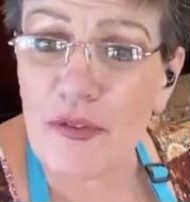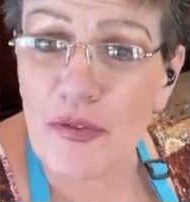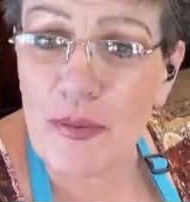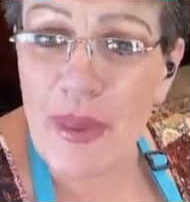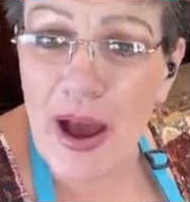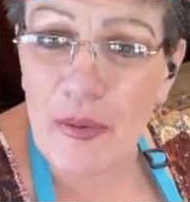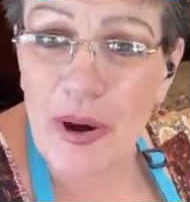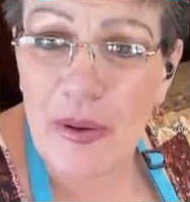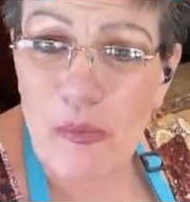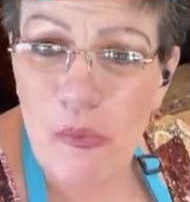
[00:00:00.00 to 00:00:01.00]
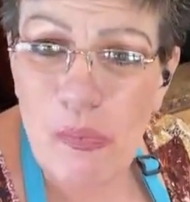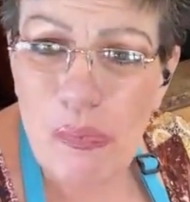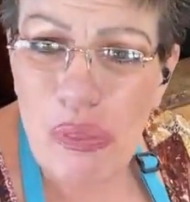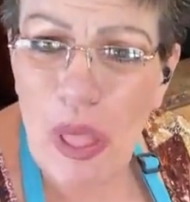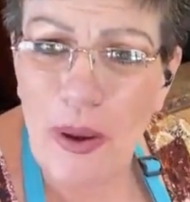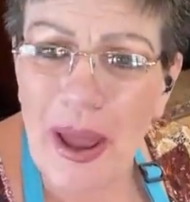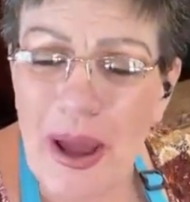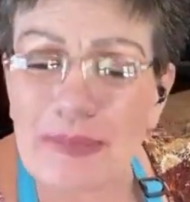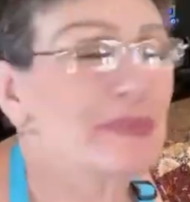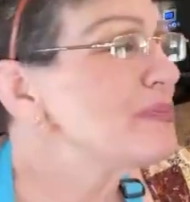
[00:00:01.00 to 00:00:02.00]
on from that one.
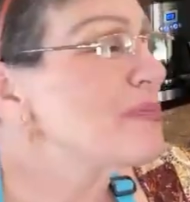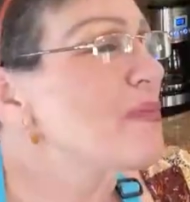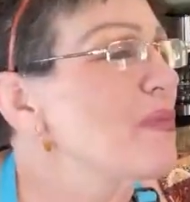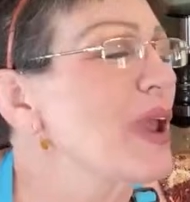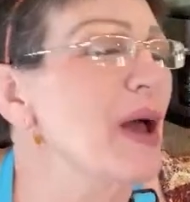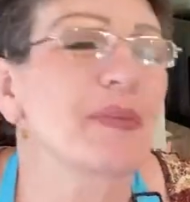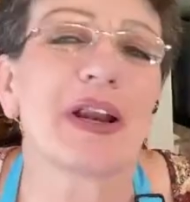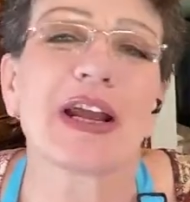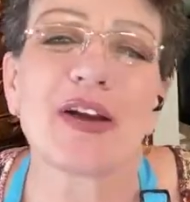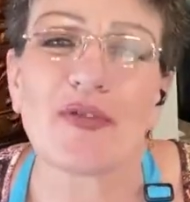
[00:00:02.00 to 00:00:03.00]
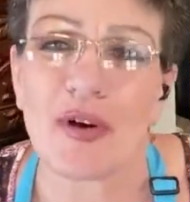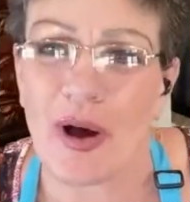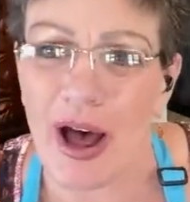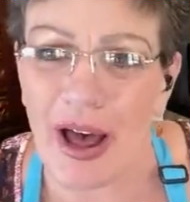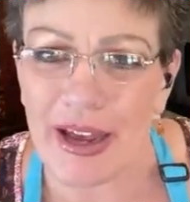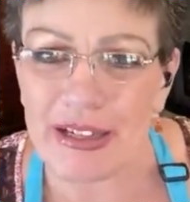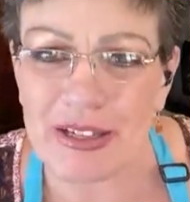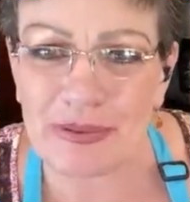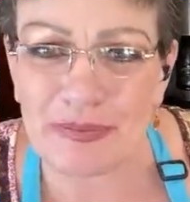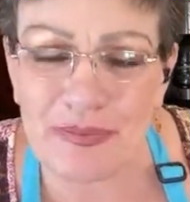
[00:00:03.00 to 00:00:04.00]
Okay. I'm going to give you
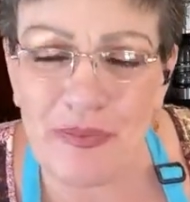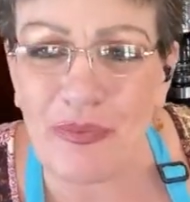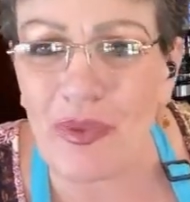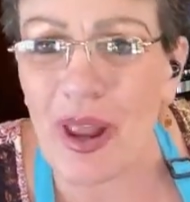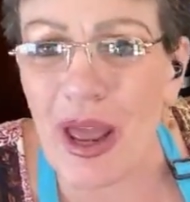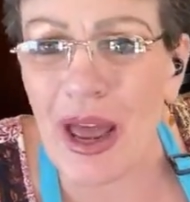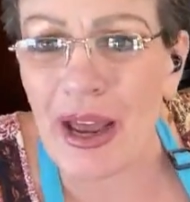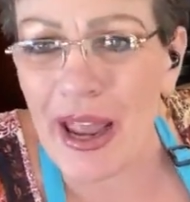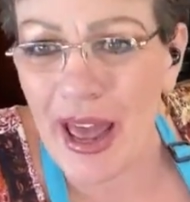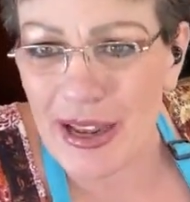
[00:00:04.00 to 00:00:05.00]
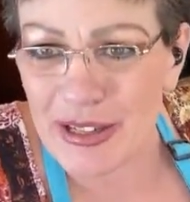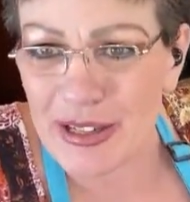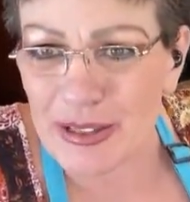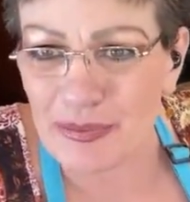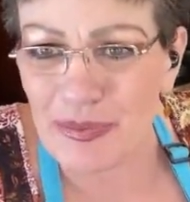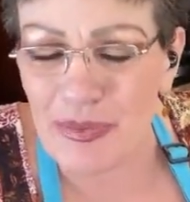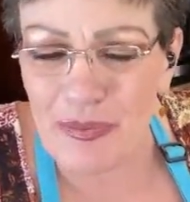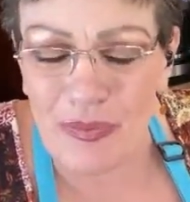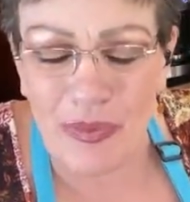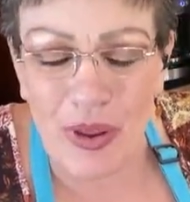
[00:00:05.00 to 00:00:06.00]
guys a guess
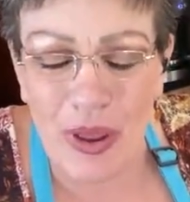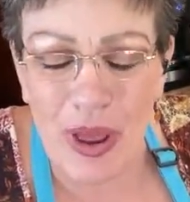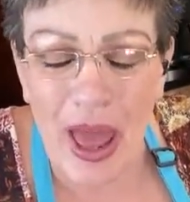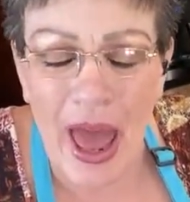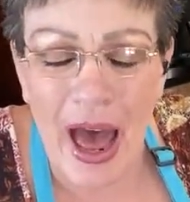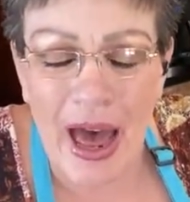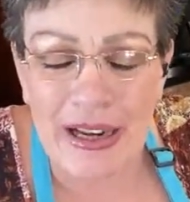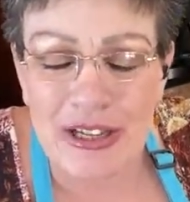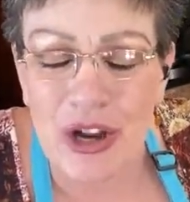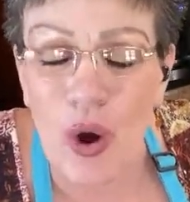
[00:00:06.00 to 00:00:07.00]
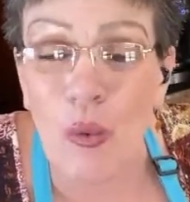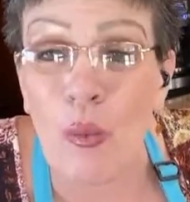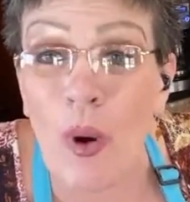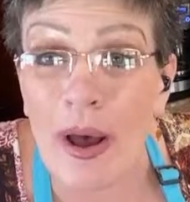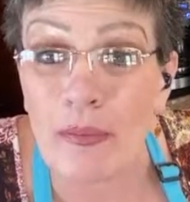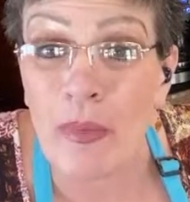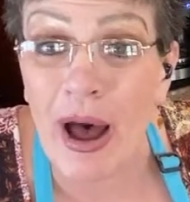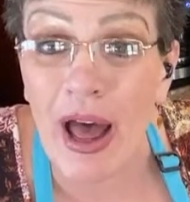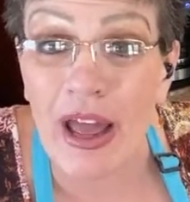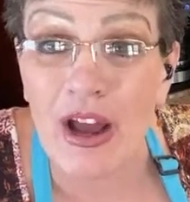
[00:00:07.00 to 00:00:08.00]
at what
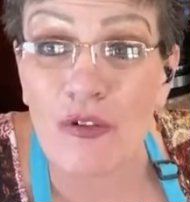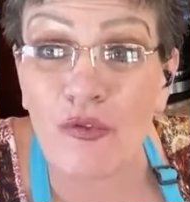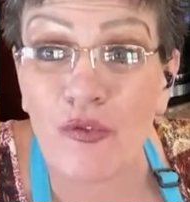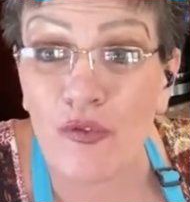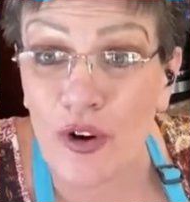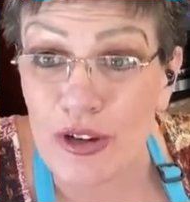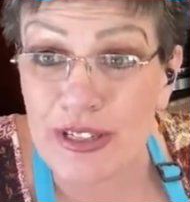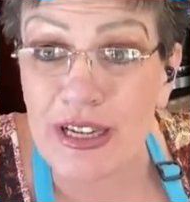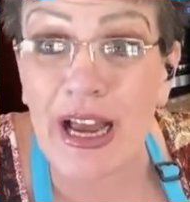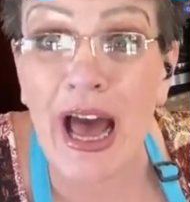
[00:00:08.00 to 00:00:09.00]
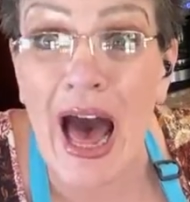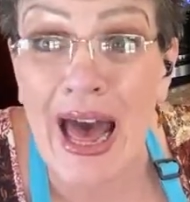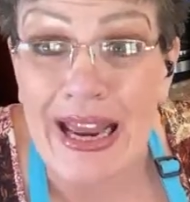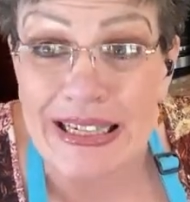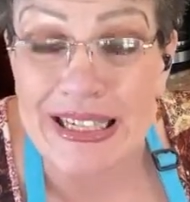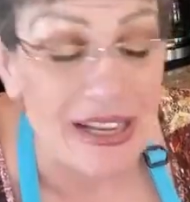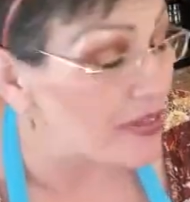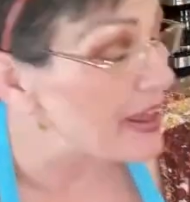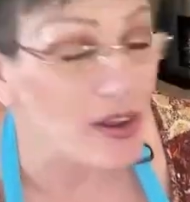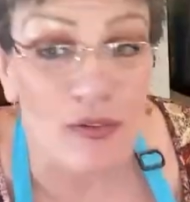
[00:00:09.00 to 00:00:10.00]
my first kite
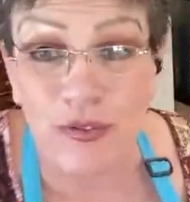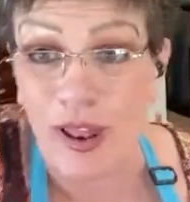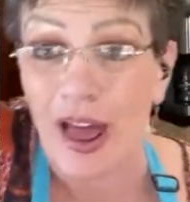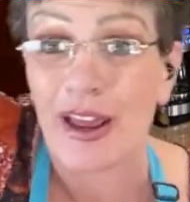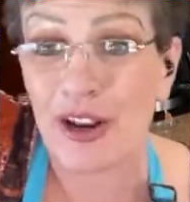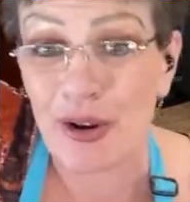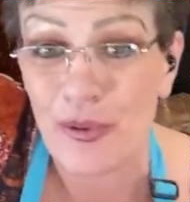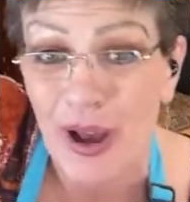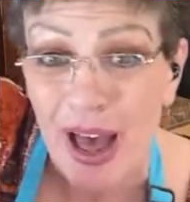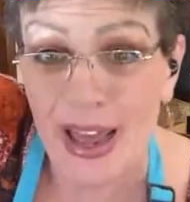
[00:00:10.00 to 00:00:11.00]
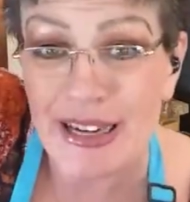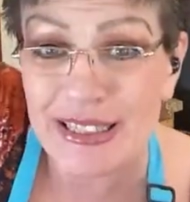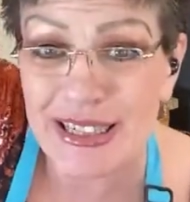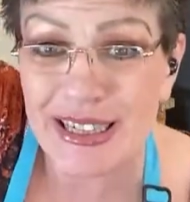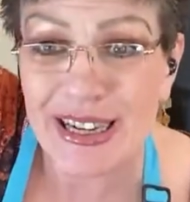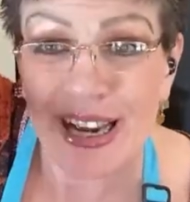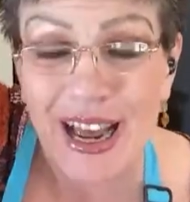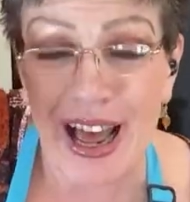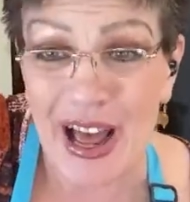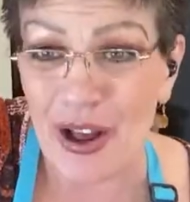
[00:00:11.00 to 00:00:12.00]
that you fly, you know, kite
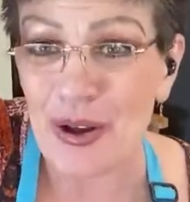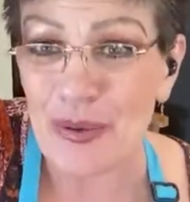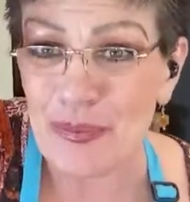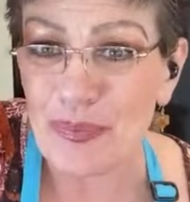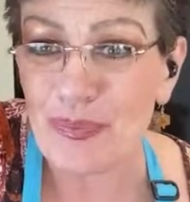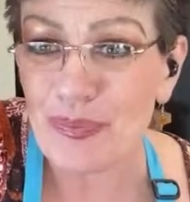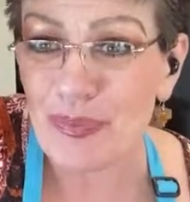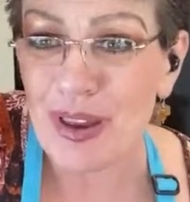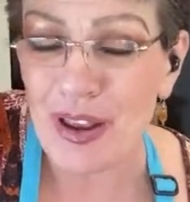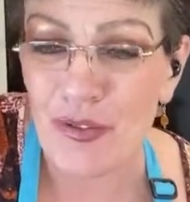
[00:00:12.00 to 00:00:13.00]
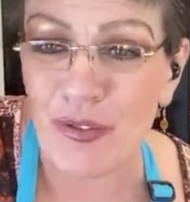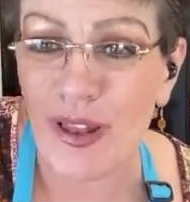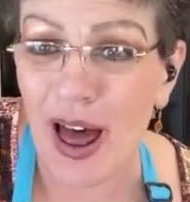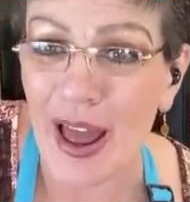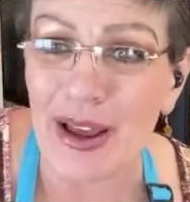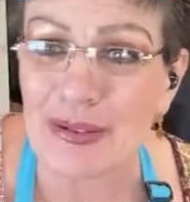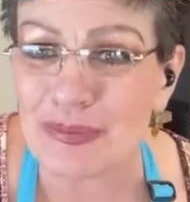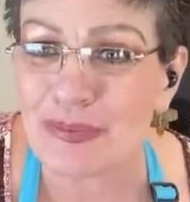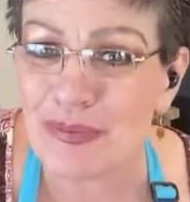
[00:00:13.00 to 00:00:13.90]
that you fly,